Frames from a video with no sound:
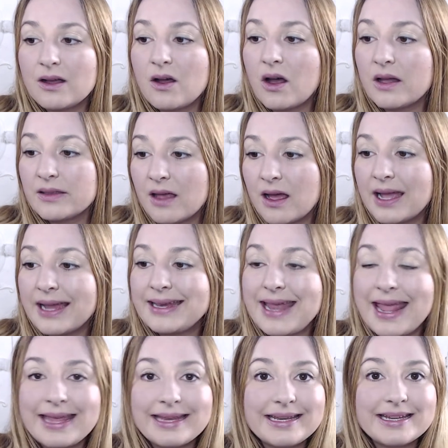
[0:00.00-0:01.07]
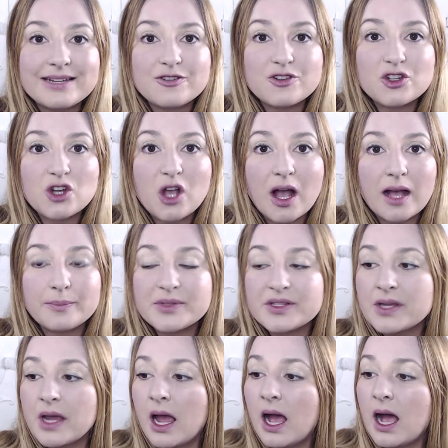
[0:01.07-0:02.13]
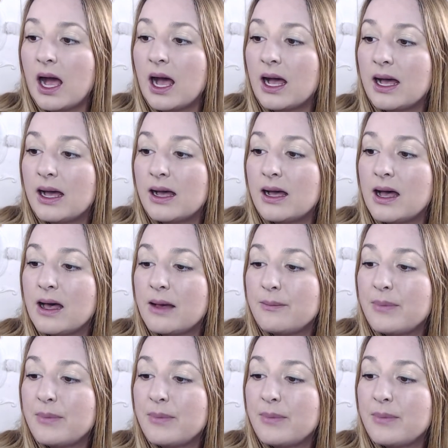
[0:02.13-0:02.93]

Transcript: online and in shops uh,